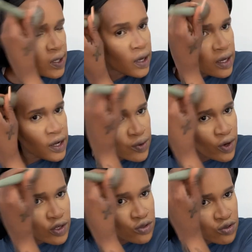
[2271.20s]
And I know
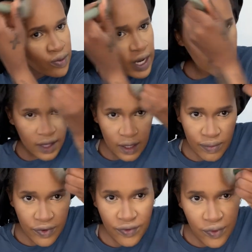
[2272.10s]
I used to be like that
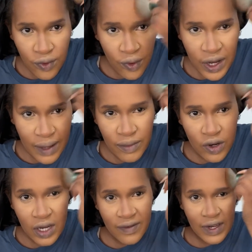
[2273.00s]
before, and I'm
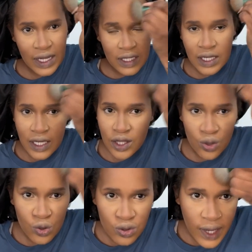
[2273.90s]
not even attacking
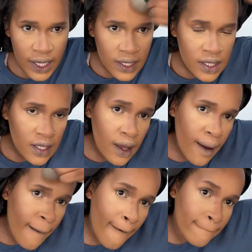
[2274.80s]
those ones.
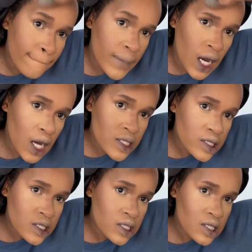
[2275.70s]

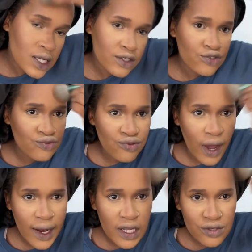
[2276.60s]
But let's try.